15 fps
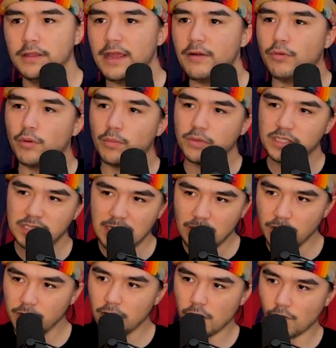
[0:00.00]
were
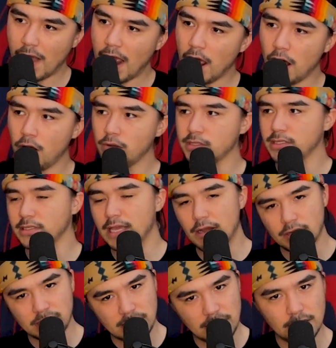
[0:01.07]
stealing our routes and they were
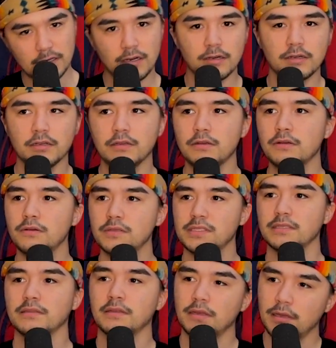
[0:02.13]
sinking our canoes. And
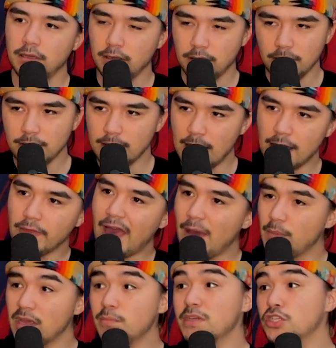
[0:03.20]
hey, that
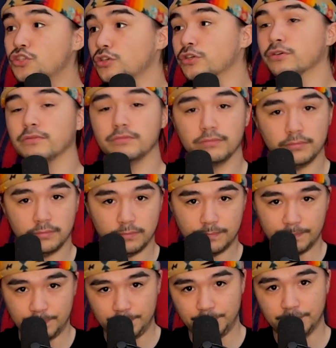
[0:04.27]
may be true.
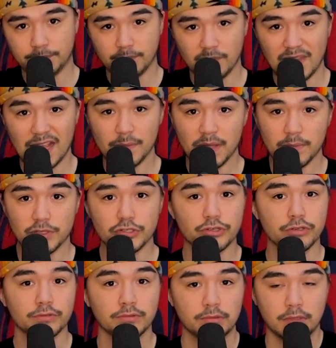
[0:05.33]
That may be true.
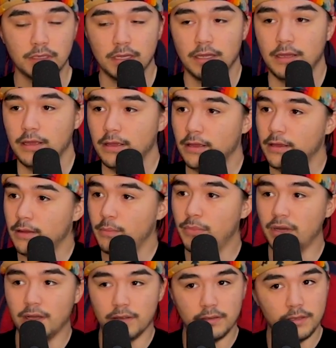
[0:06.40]

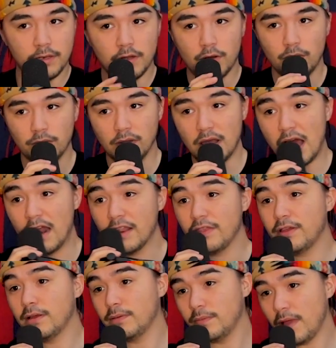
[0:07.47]
But, you
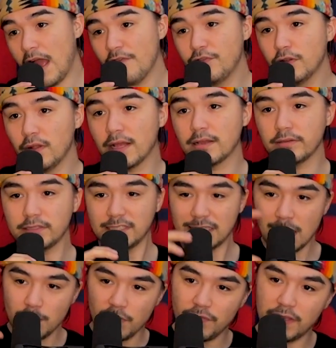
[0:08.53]
know, I feel like
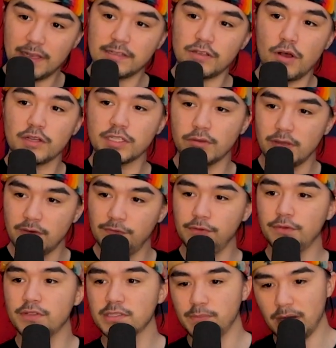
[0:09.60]
some of it is also
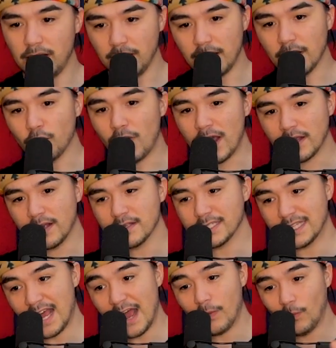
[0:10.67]
influenced by a lot of the white guys
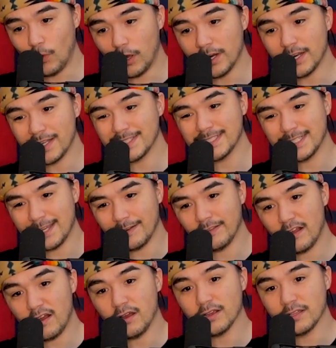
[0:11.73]
not wanting us to get
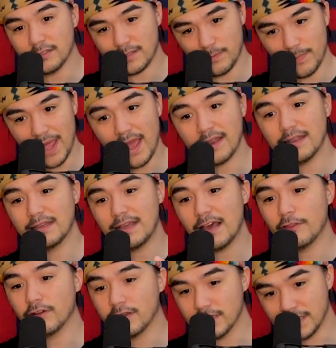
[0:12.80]
along and to band together.
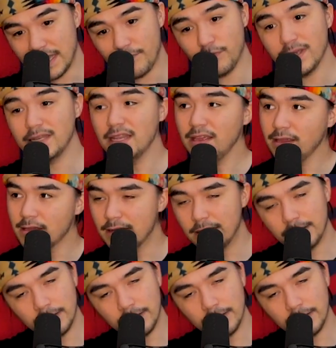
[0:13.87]
Because if we did,